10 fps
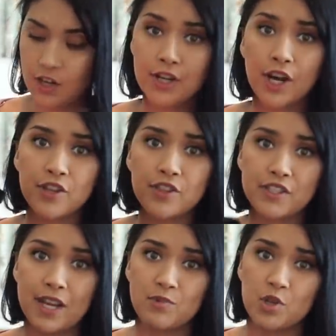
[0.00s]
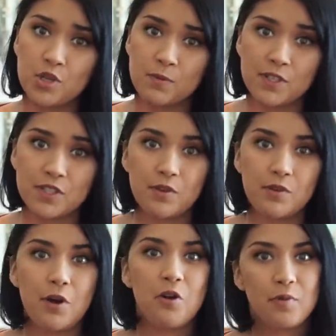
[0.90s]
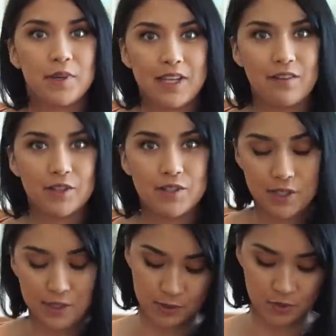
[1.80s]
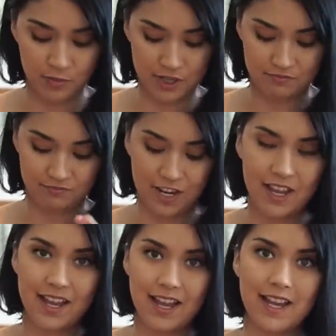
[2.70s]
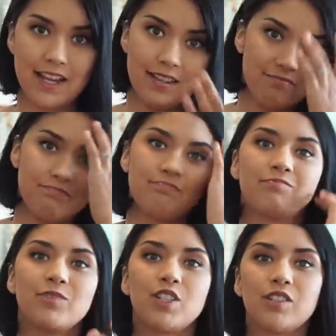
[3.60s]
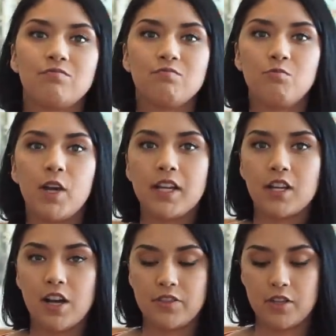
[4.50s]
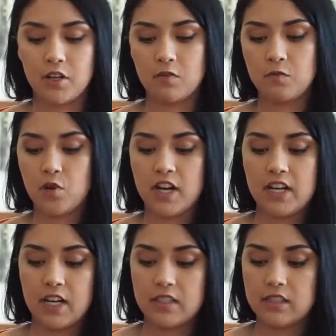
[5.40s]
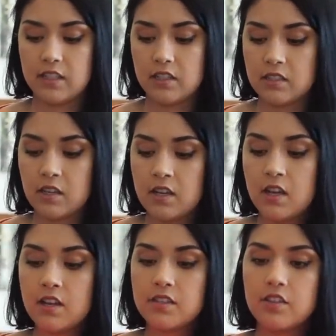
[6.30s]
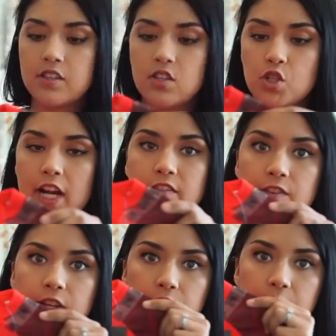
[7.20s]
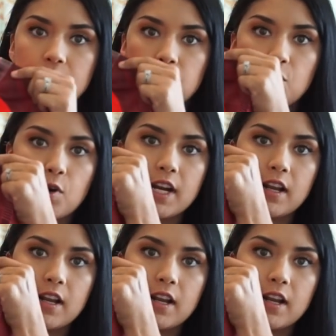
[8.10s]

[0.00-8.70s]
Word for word: Not all the time. Children's Place don't always have good deals, but I went and got their $4.99 sales. So this dry fit was $4.99,